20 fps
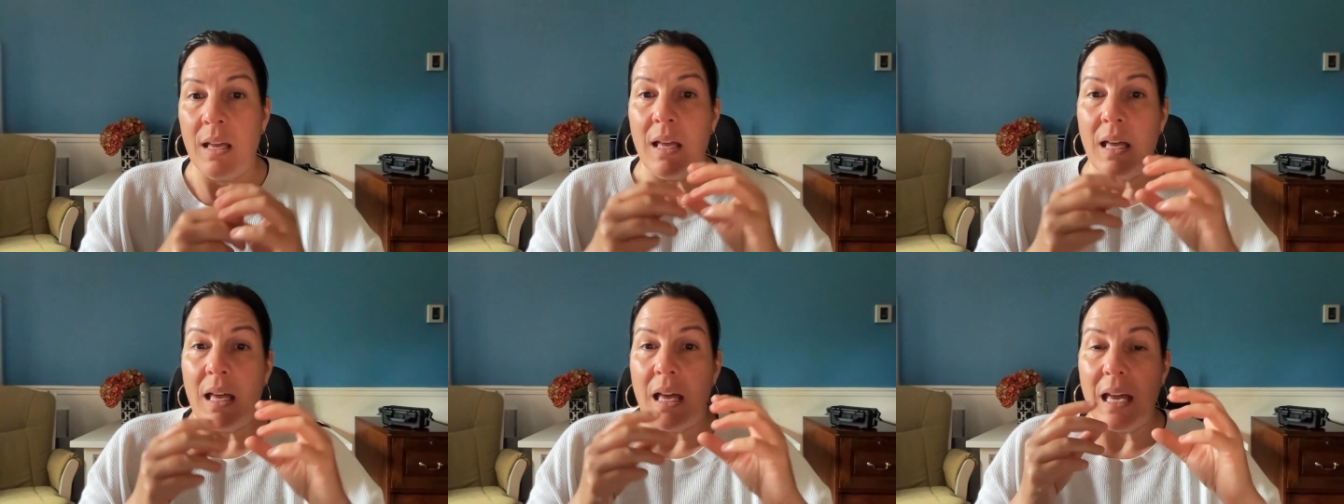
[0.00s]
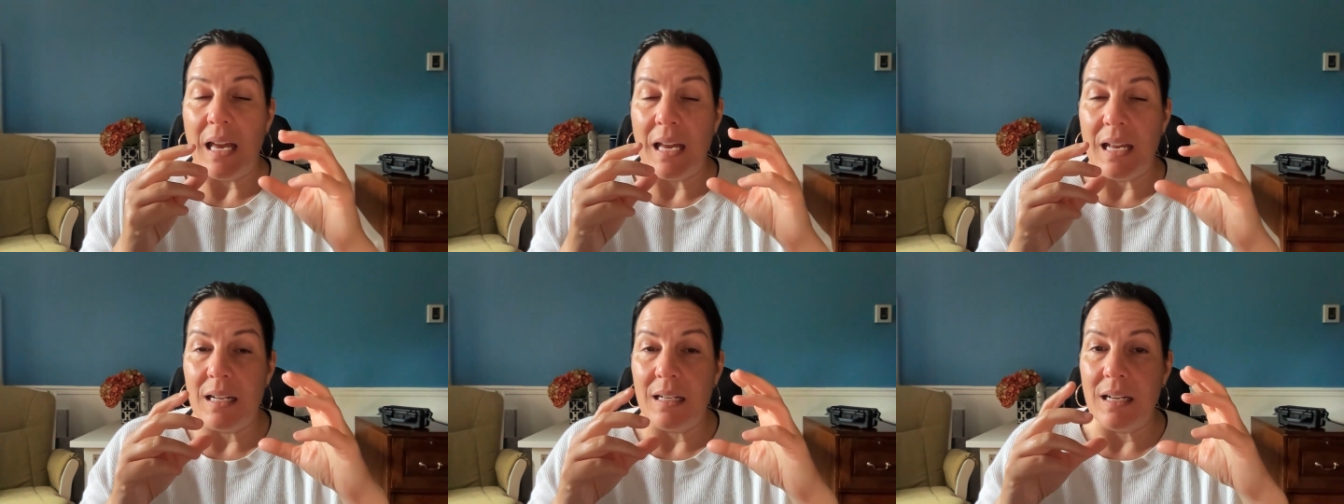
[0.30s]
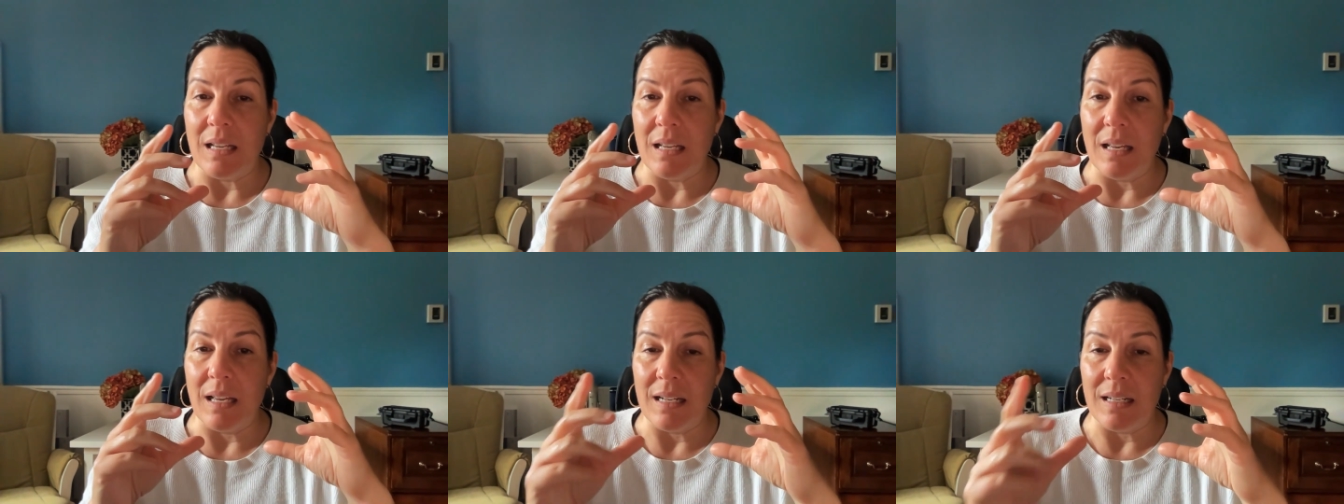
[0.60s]
And
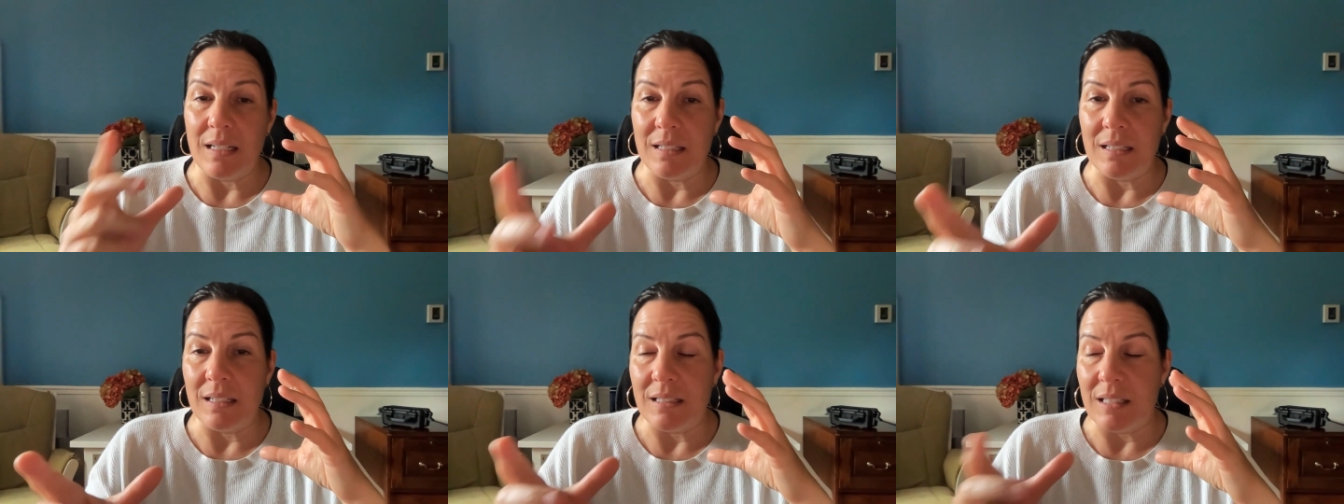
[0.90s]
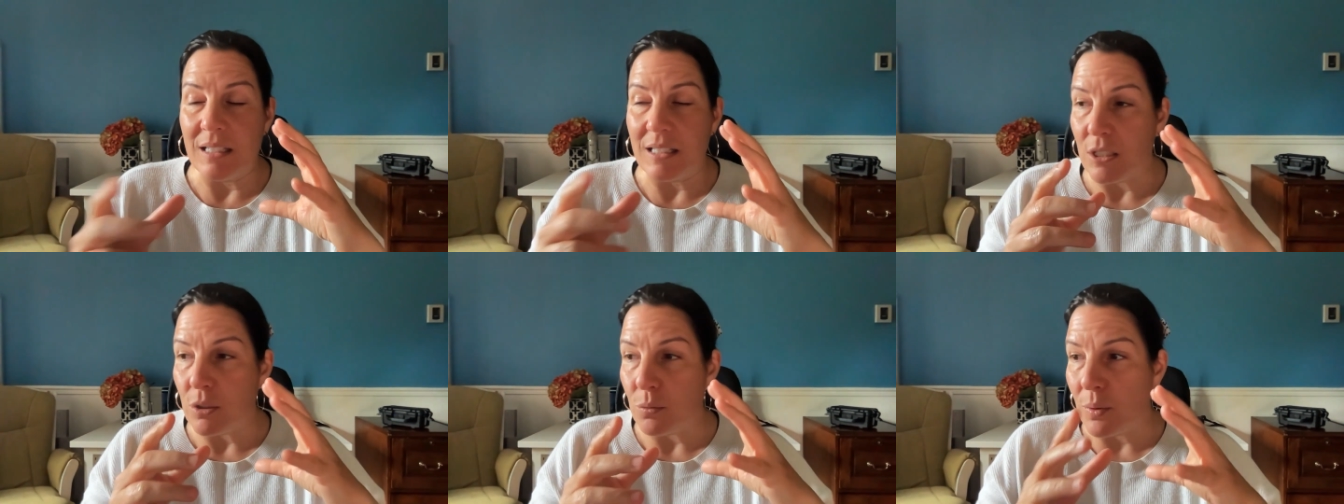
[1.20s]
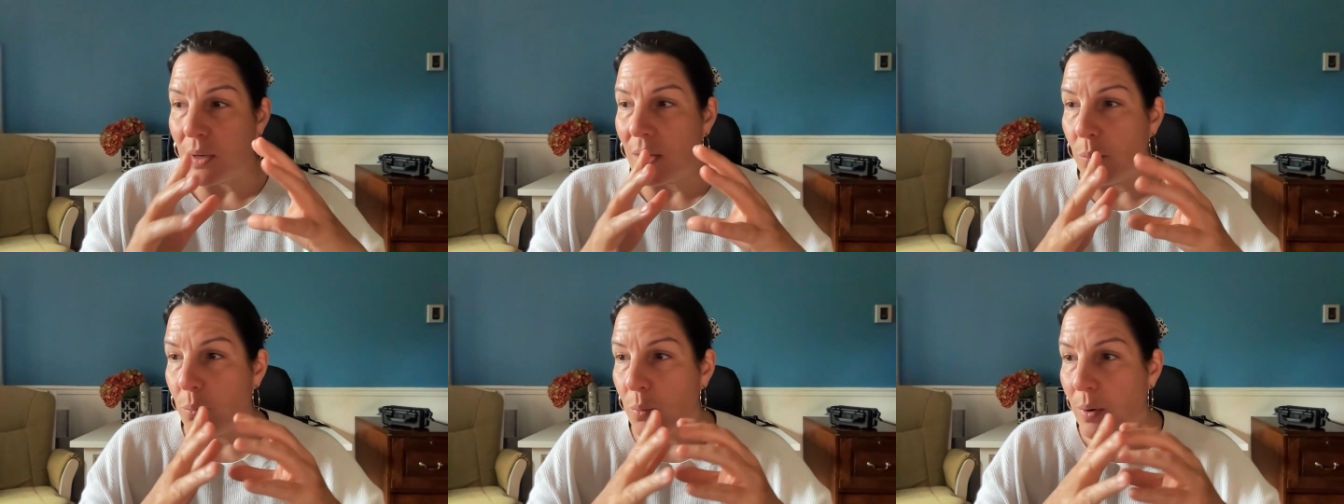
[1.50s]
this is
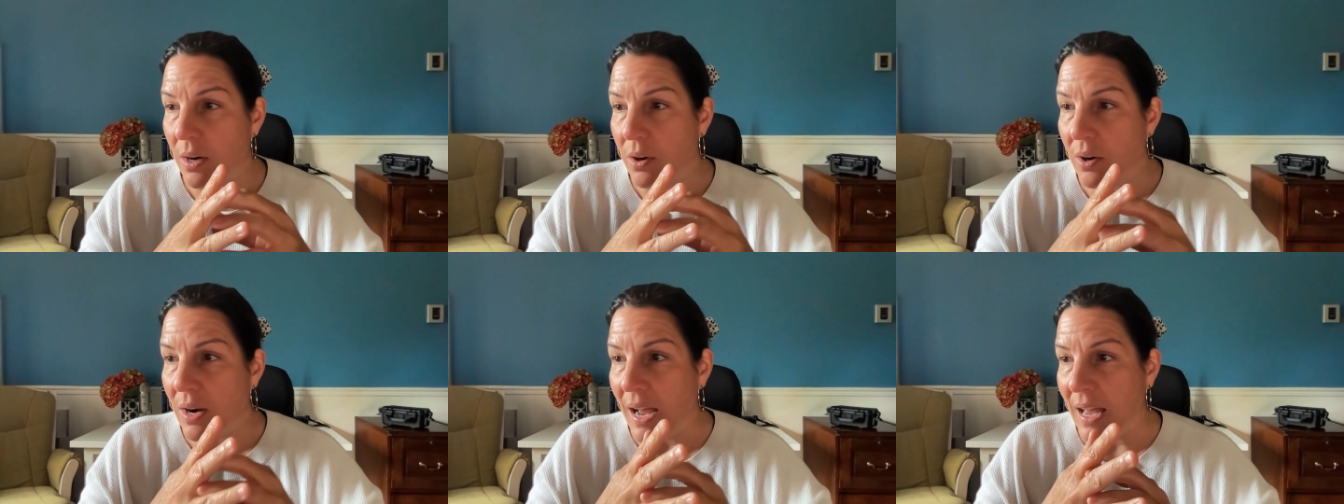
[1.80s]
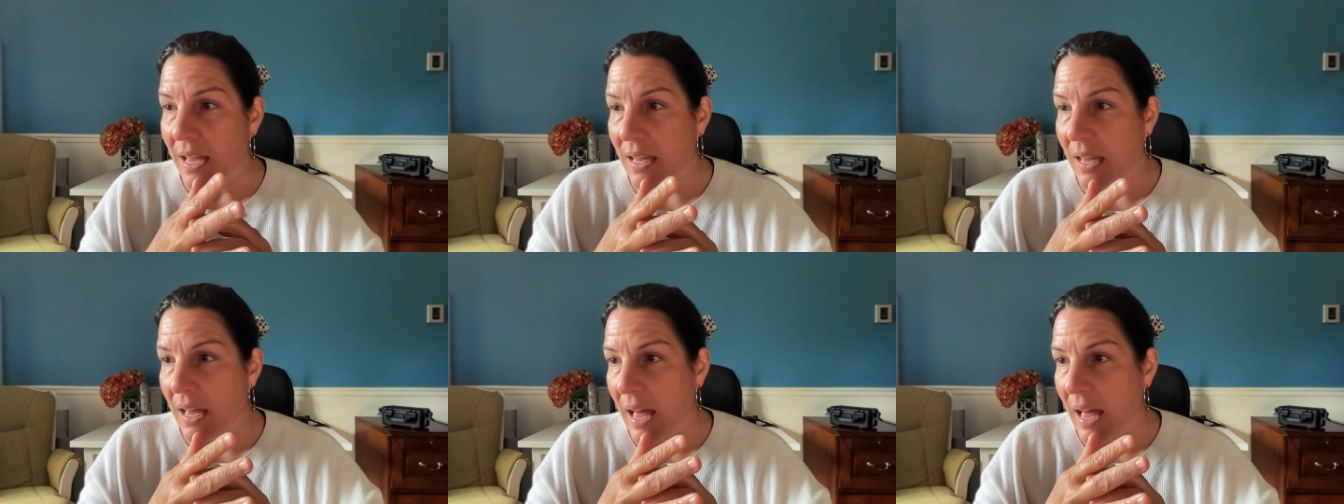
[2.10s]
where I